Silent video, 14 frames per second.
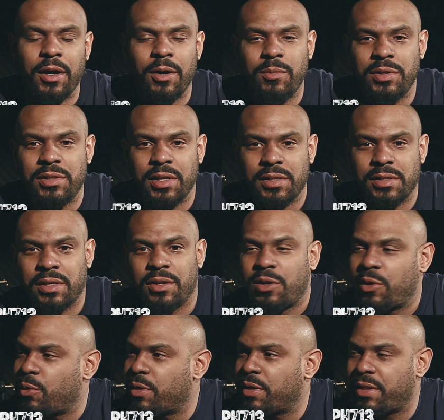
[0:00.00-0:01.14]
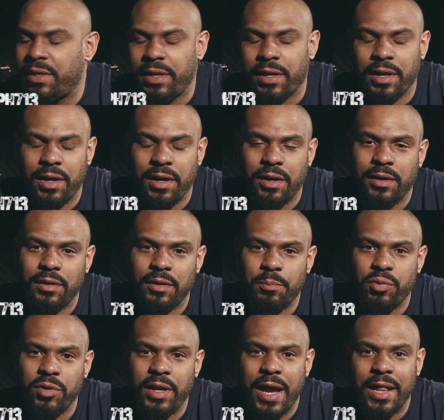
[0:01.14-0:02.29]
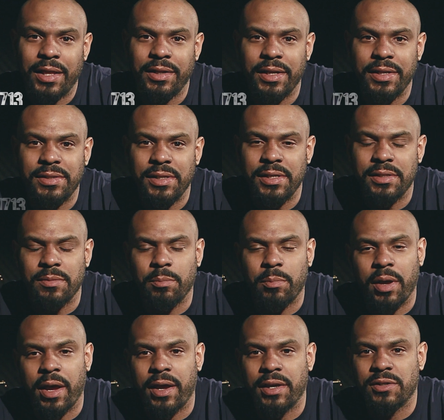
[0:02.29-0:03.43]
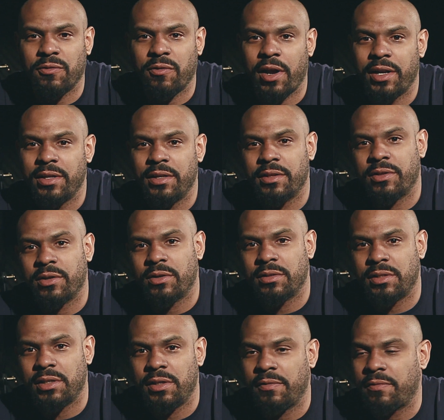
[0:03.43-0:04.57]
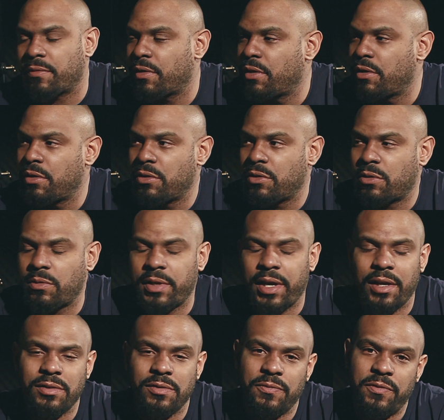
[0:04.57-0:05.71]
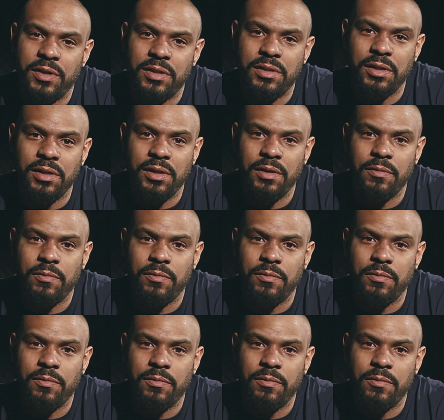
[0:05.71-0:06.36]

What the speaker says: We just concluded the pre-holiday season bash, Friday the 13th, 2015.